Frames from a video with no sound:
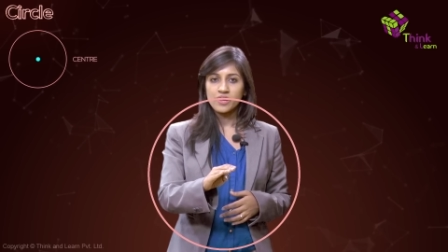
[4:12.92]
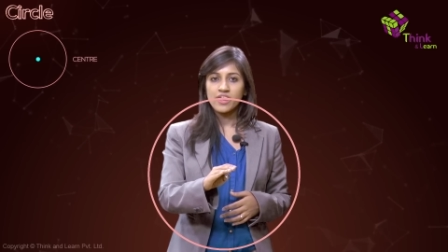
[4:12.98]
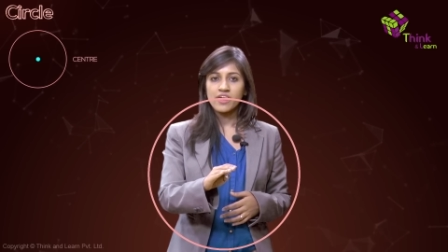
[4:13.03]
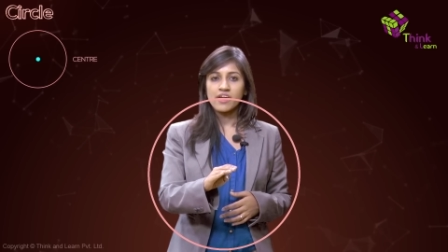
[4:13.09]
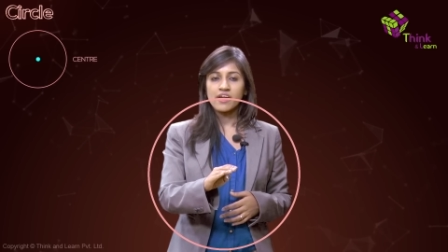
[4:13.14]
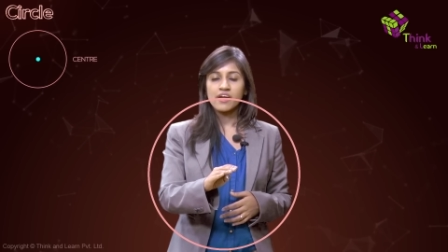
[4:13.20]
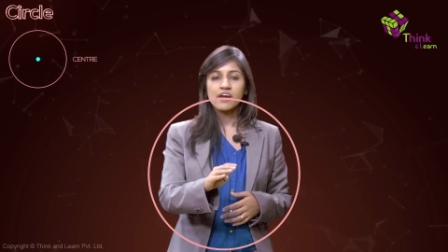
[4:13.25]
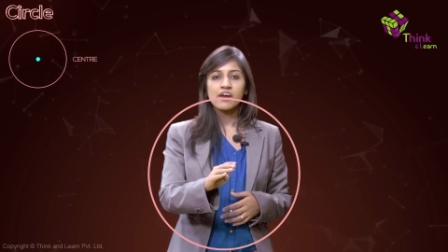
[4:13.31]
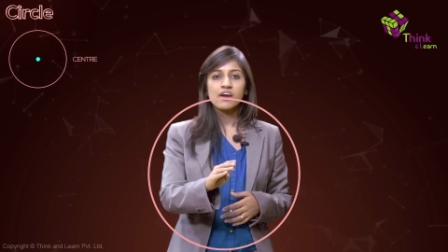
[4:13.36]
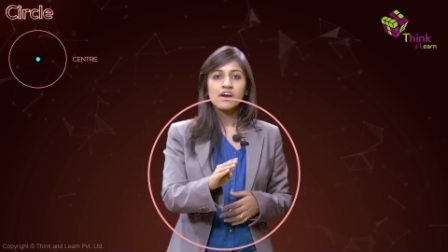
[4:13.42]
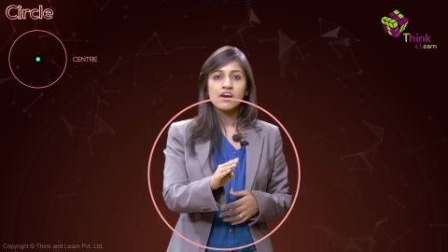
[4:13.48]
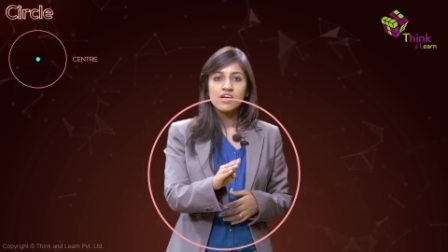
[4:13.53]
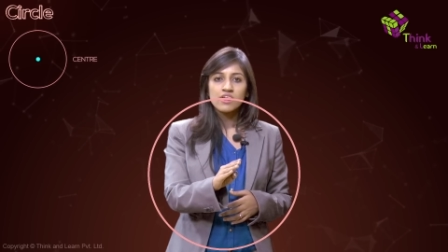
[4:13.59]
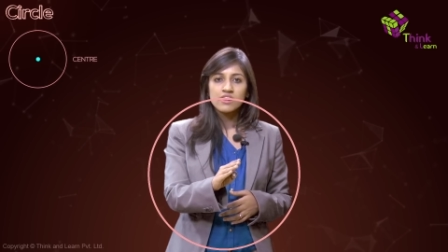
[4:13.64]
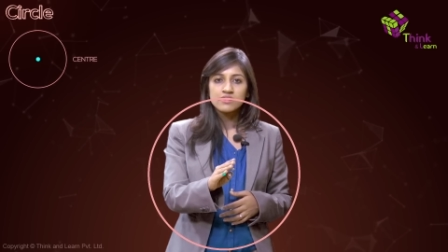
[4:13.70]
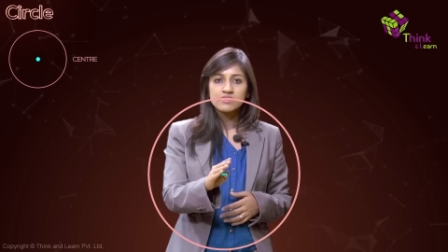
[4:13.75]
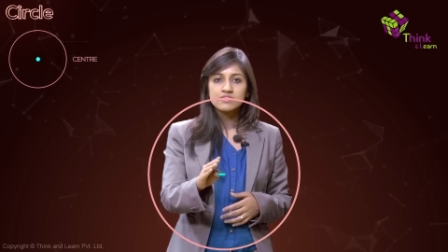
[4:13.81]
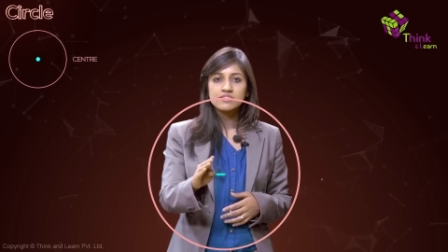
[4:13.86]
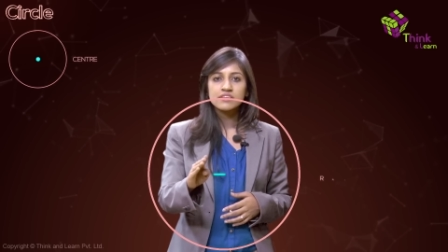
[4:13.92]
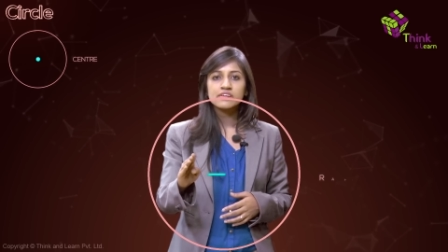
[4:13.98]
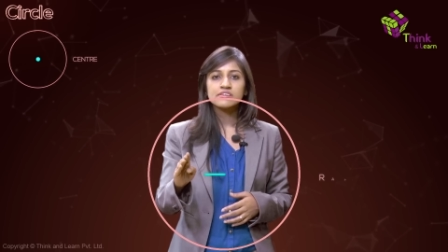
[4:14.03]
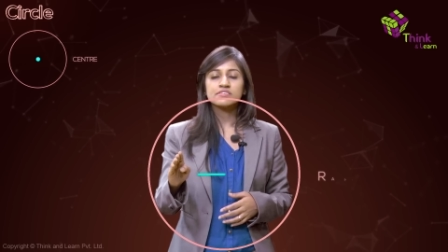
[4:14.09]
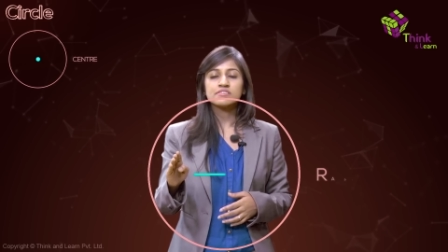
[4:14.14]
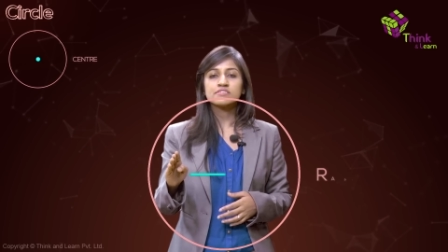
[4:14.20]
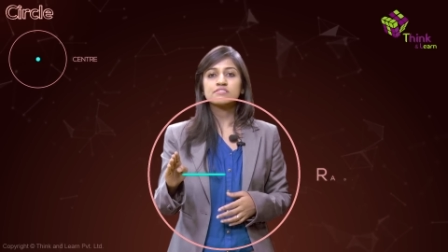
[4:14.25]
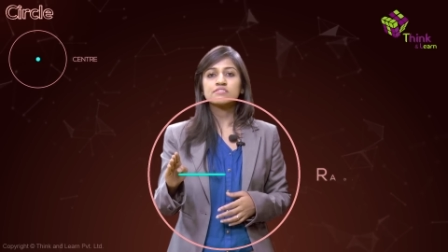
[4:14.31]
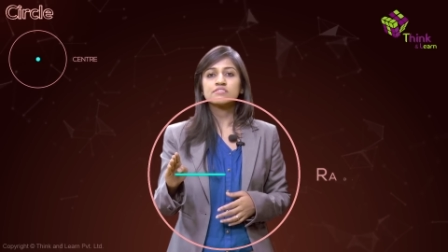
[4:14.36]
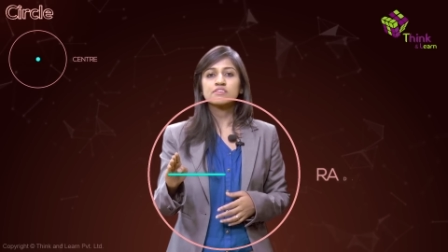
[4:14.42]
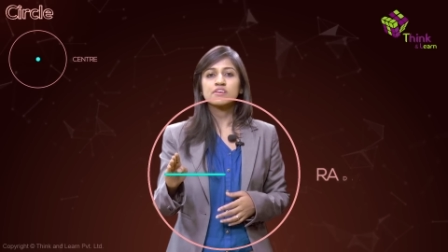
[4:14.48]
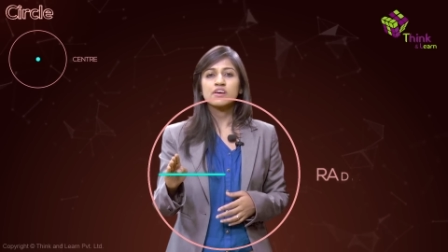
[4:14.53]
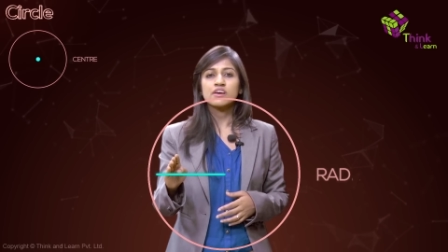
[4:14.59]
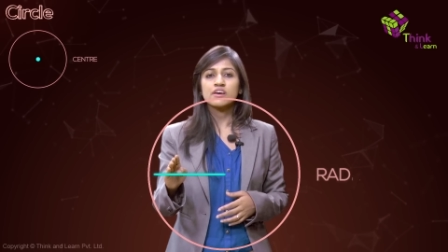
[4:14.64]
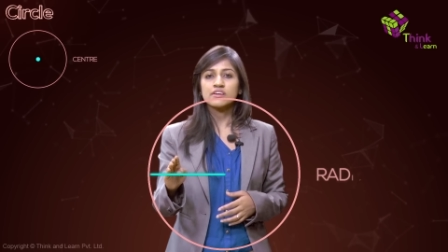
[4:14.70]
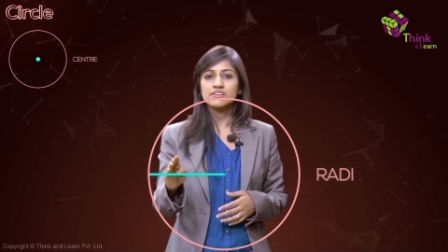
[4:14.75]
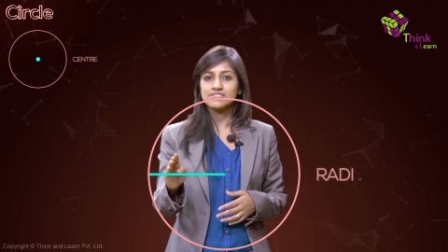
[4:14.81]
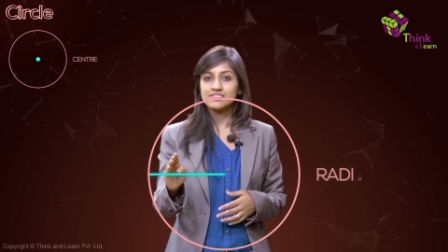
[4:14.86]
Okay. This
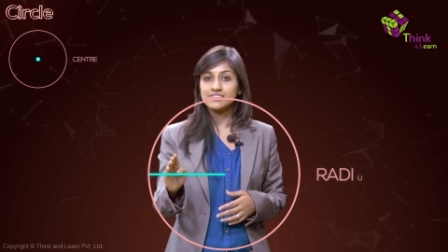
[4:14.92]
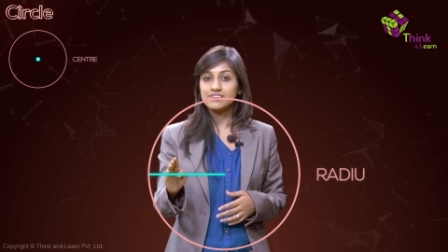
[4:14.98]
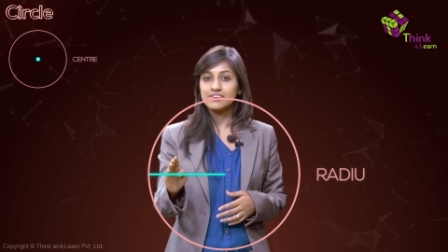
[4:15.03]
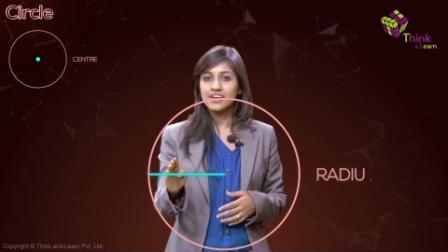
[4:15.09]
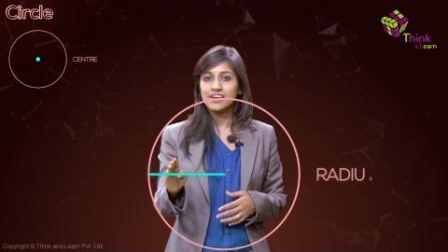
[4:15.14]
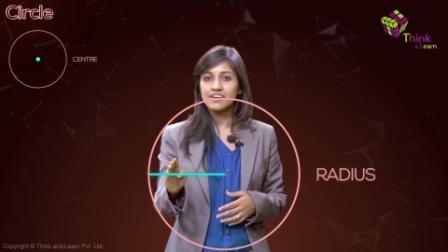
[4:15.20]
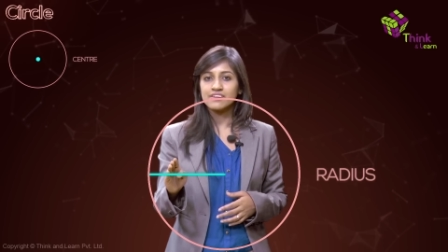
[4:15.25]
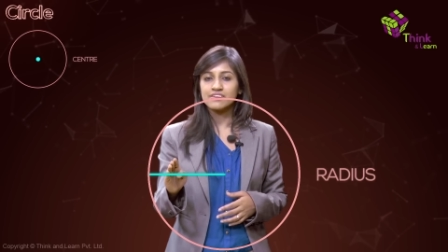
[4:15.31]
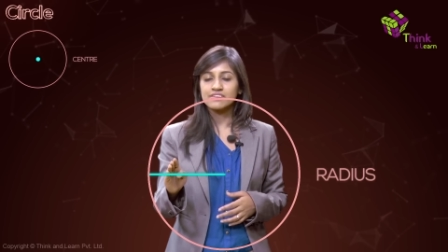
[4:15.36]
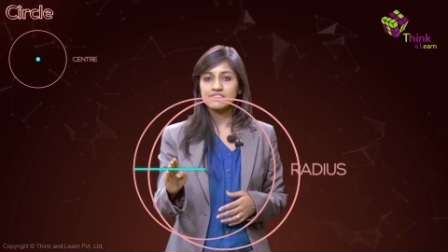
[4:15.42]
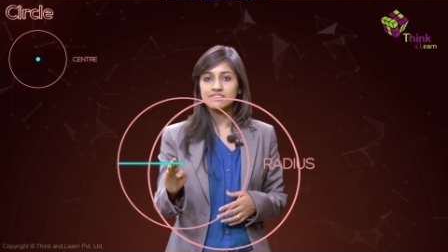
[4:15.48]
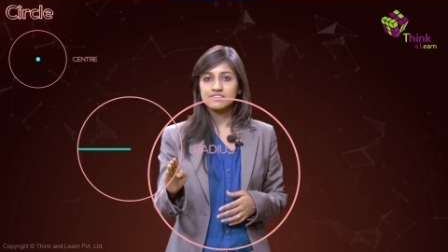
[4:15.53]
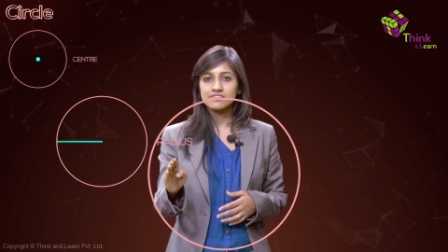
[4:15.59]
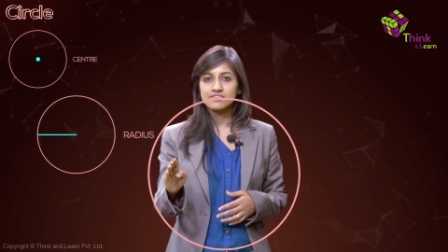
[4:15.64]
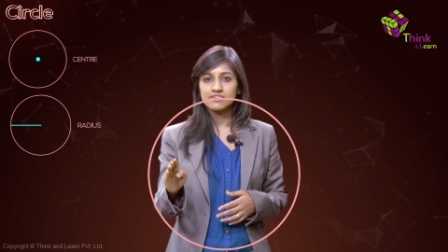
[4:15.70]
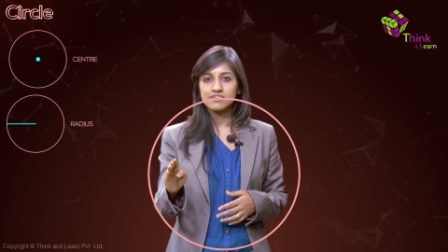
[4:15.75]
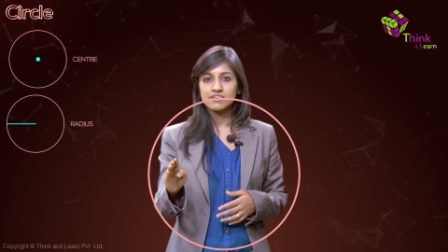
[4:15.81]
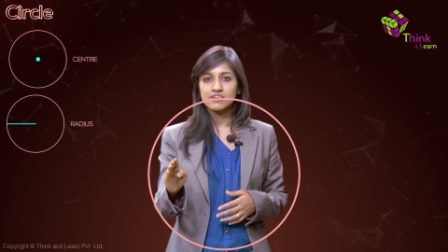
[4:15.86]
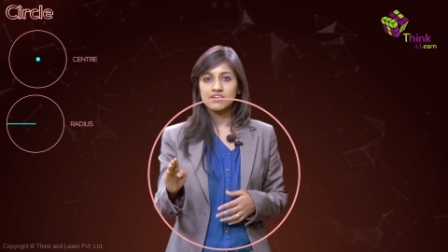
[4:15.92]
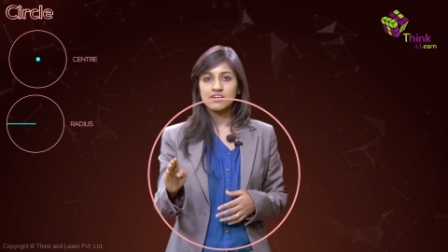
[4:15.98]
is the radius.